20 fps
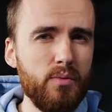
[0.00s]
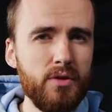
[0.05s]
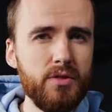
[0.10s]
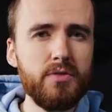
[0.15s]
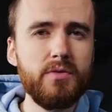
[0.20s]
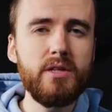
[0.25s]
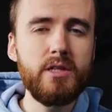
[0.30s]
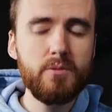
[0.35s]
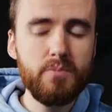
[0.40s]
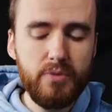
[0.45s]

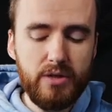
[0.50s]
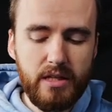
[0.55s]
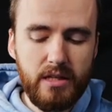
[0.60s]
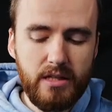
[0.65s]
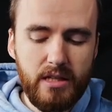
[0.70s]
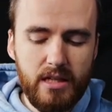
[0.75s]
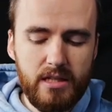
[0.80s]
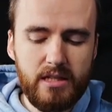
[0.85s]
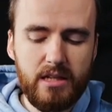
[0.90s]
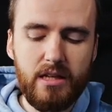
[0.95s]
1/3 is pretty
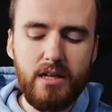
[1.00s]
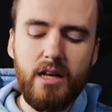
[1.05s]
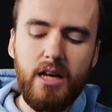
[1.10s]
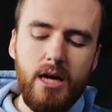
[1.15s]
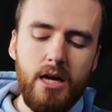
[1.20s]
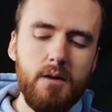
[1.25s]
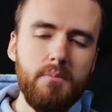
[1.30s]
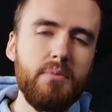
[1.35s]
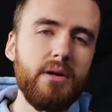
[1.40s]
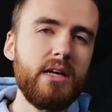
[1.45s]
decent,
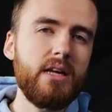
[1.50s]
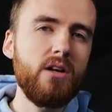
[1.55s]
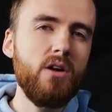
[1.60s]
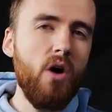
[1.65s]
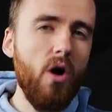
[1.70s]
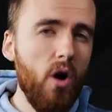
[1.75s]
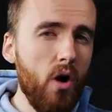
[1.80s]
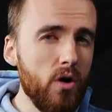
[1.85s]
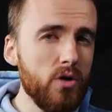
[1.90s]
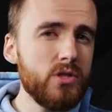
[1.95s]
but it can
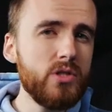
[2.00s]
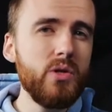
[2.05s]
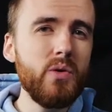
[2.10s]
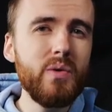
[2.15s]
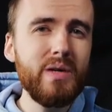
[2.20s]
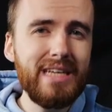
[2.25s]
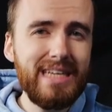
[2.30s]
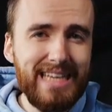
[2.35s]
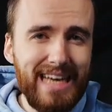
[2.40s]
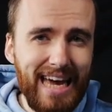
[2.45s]

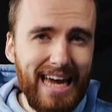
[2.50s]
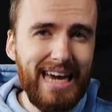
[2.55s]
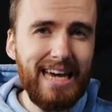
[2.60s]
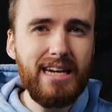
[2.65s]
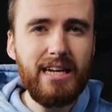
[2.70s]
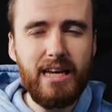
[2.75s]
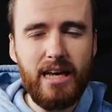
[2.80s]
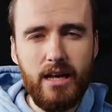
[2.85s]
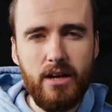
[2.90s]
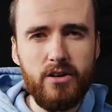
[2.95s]
also
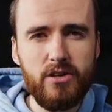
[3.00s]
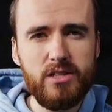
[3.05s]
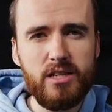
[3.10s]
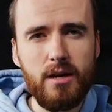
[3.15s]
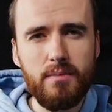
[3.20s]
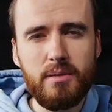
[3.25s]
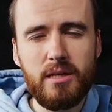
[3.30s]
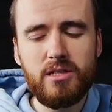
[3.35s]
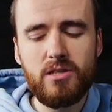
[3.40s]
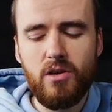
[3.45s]
gain
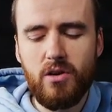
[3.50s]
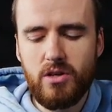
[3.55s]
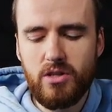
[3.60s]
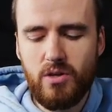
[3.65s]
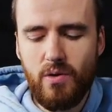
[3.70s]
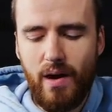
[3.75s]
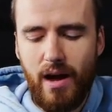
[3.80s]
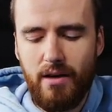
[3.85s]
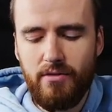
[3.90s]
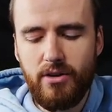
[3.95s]
intercept as long as
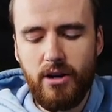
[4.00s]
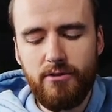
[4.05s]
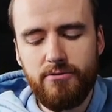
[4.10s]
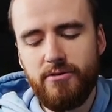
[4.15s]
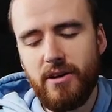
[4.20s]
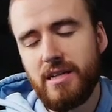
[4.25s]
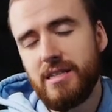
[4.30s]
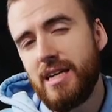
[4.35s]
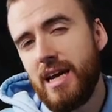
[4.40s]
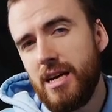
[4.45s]
you have enough
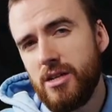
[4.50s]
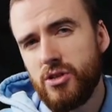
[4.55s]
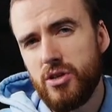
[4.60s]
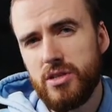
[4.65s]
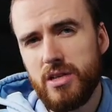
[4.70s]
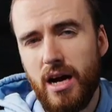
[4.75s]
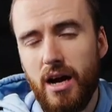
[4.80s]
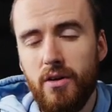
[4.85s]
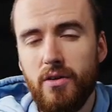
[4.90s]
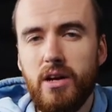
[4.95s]

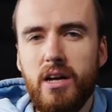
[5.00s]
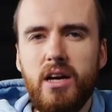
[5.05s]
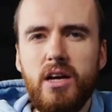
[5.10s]
Fantasias out.